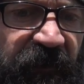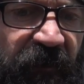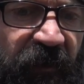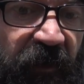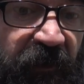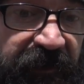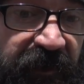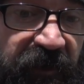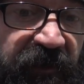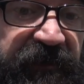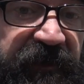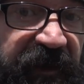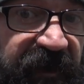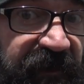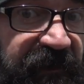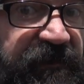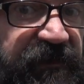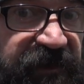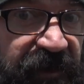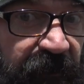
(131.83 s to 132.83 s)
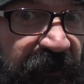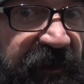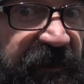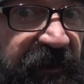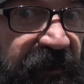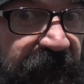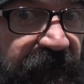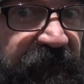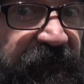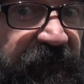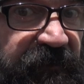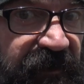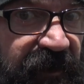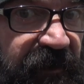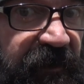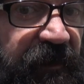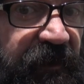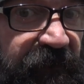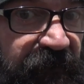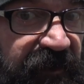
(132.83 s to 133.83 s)
although they, some of them
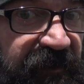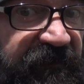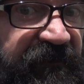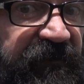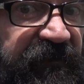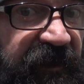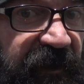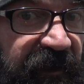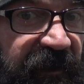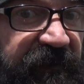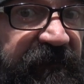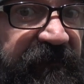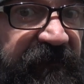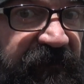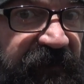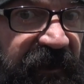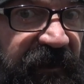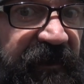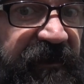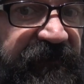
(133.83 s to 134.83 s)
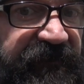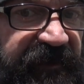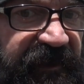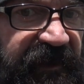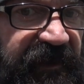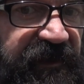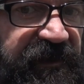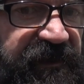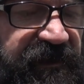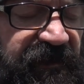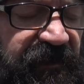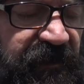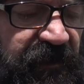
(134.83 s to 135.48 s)
can be very, very fast.